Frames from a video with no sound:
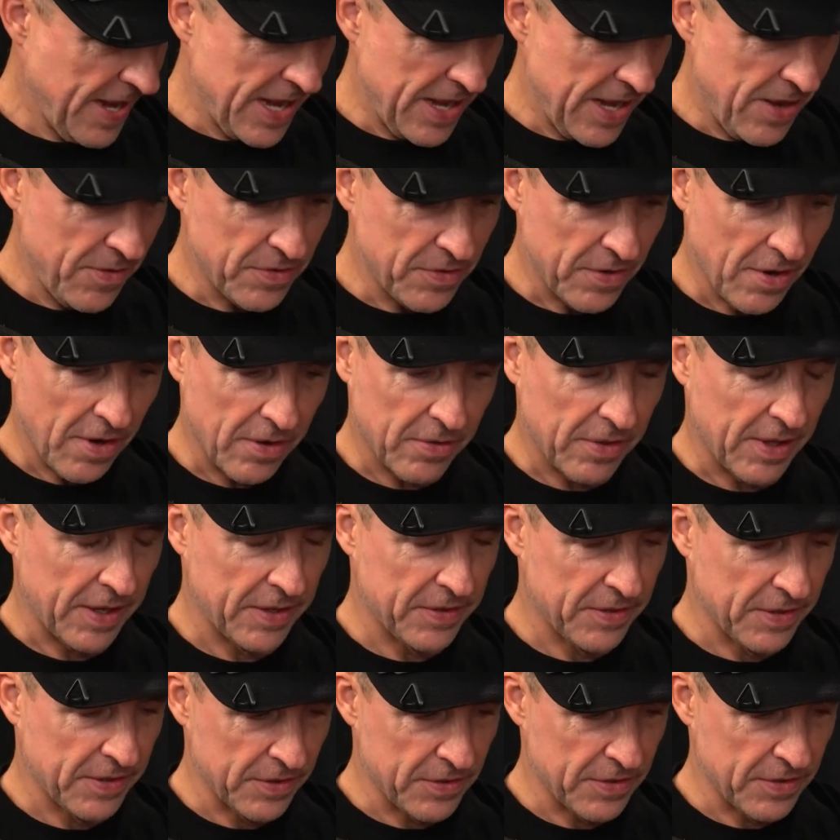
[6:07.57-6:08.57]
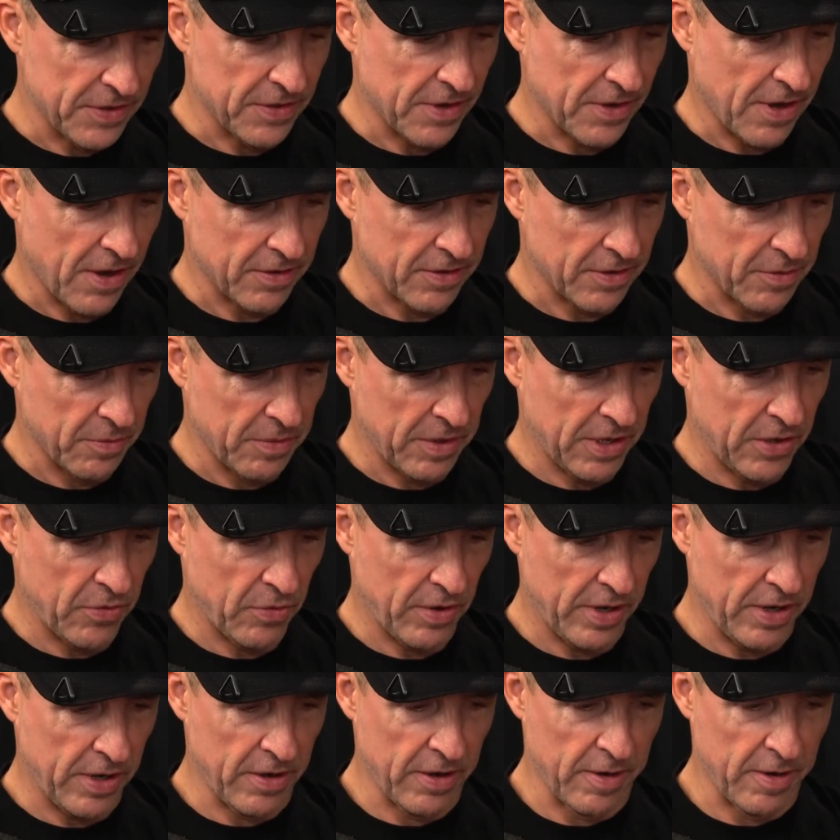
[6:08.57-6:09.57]
you talk like such a doctor. We
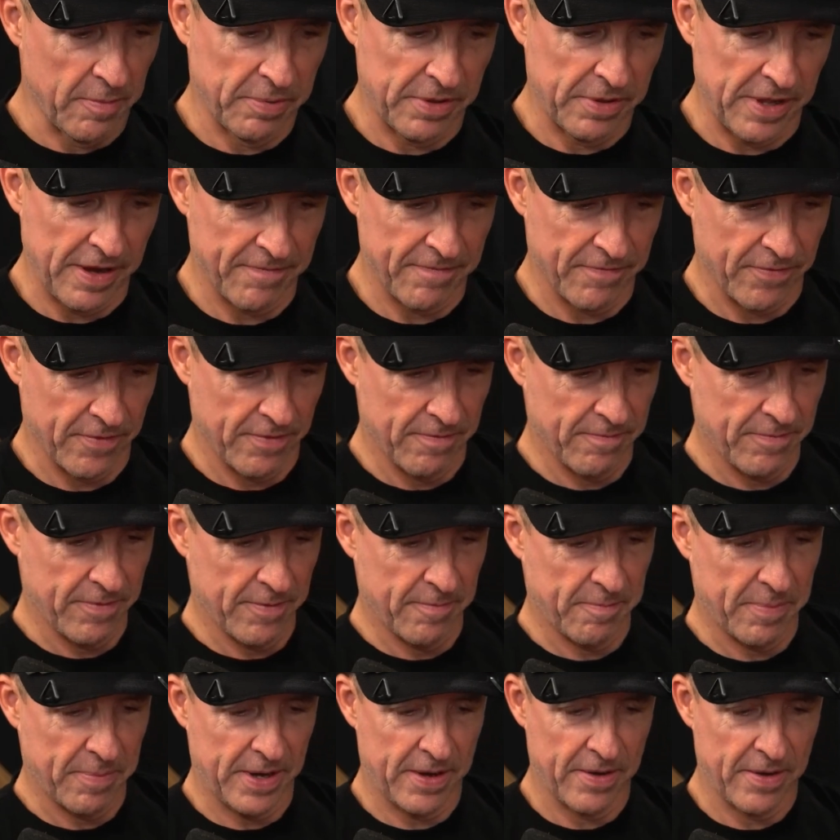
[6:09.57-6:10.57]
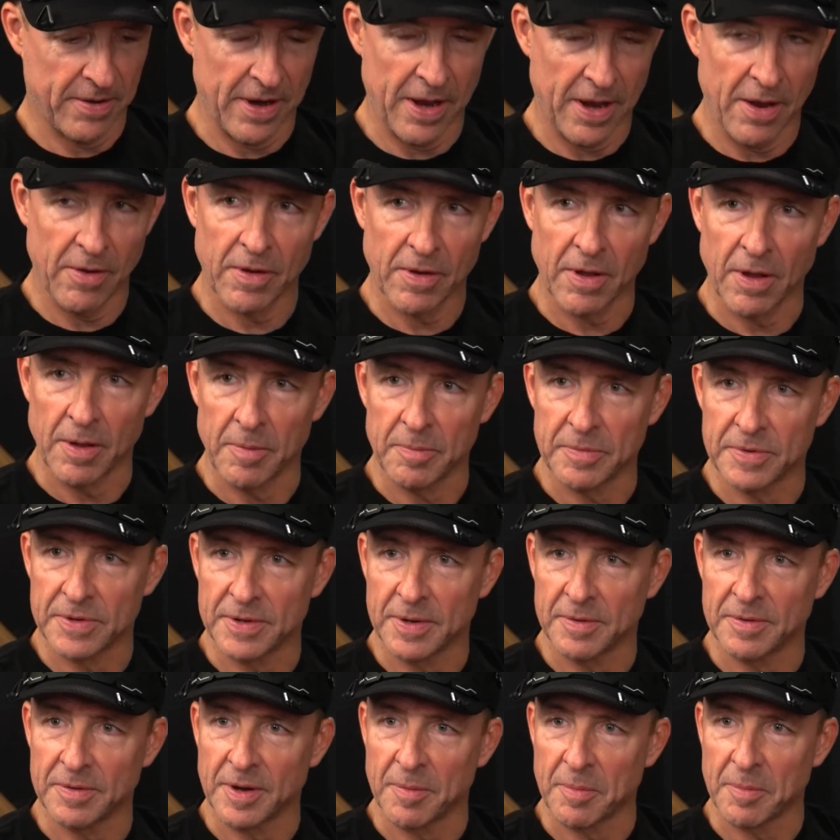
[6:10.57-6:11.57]
created a platform for better
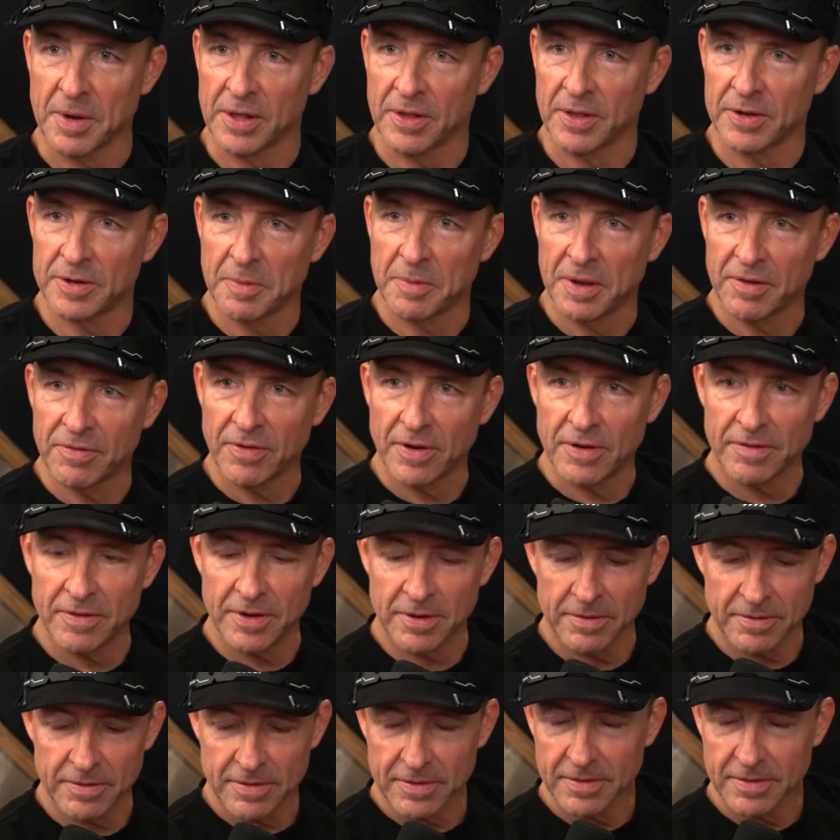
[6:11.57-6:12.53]
outcomes. And am I allowed to make fun of you?